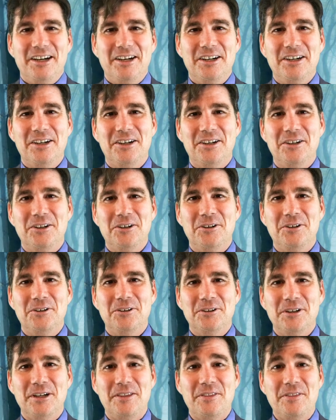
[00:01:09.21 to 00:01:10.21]

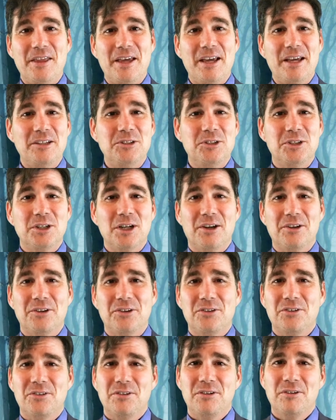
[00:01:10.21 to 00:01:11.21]
Oh, and they
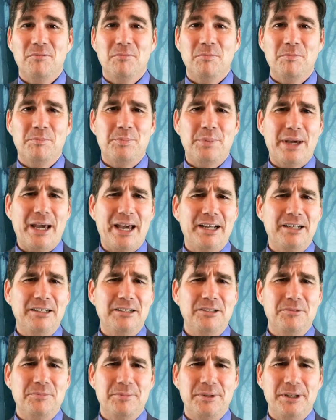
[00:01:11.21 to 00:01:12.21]
just
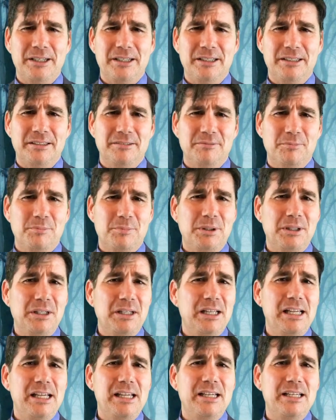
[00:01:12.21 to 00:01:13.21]
begged me,
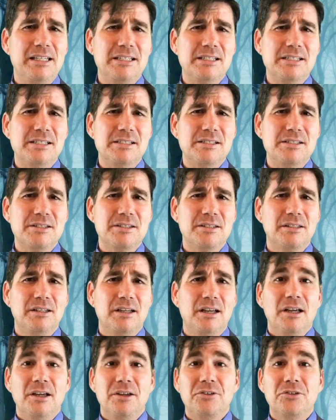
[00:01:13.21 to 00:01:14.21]
please
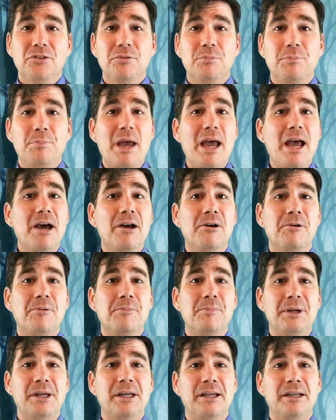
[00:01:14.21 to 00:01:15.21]
spare
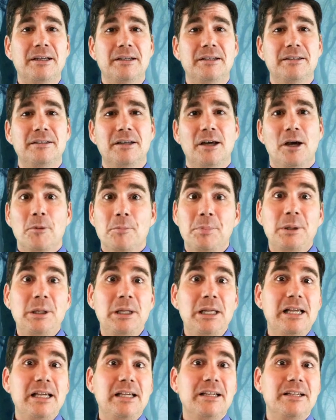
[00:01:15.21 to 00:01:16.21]
me.
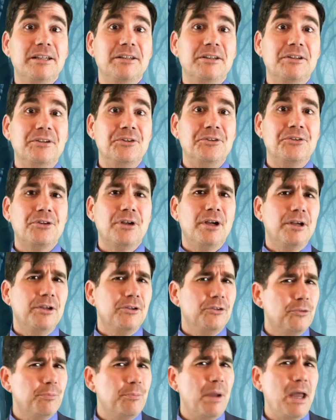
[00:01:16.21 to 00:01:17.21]
Please
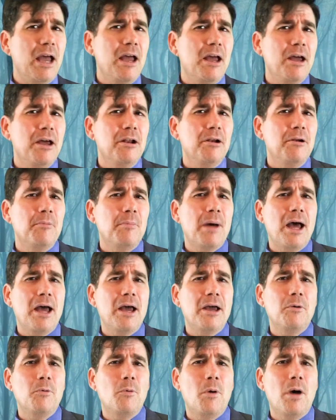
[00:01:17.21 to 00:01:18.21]
spare
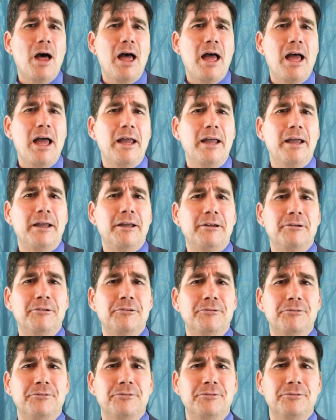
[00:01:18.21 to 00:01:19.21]
my wife.
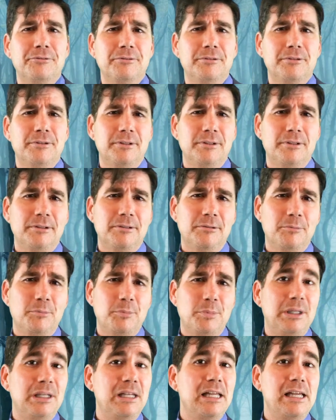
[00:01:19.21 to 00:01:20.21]

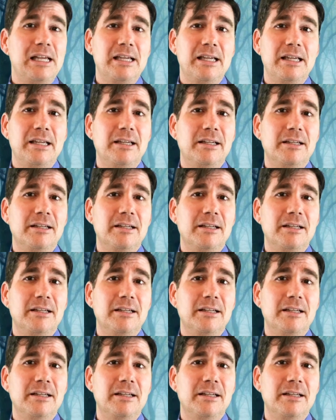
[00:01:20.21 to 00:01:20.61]
Please.